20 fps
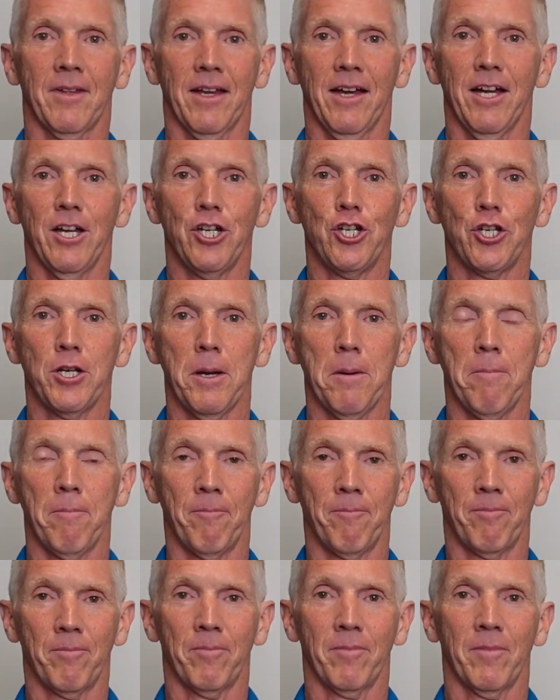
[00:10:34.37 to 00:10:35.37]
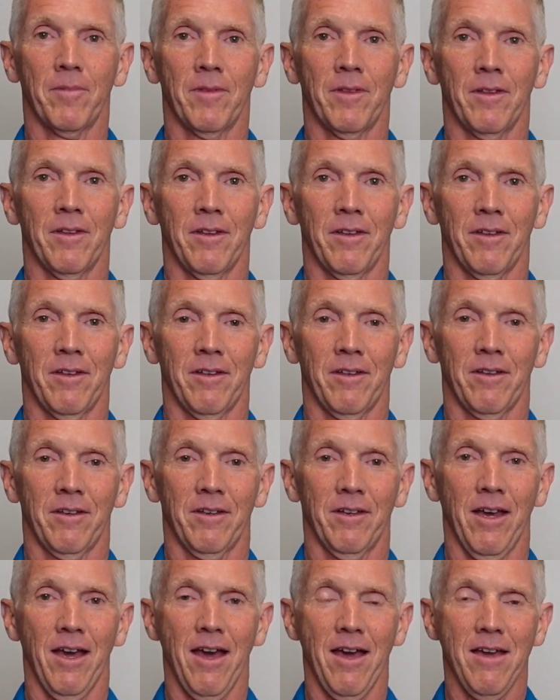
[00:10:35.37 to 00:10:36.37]
A gym.
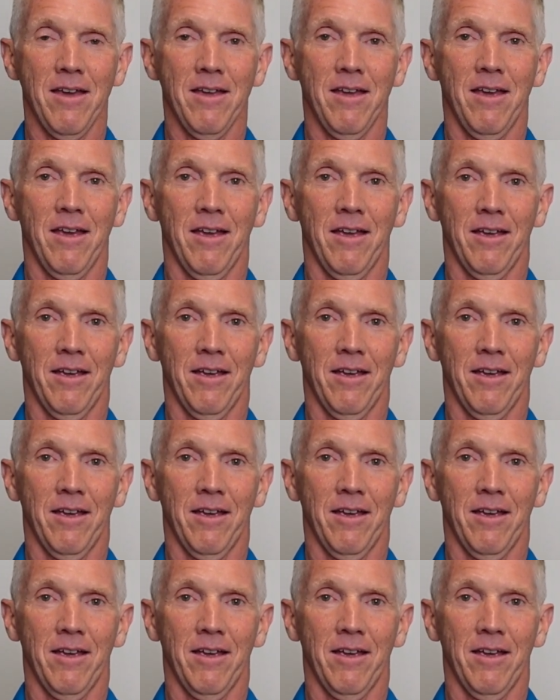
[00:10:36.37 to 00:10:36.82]
Okay?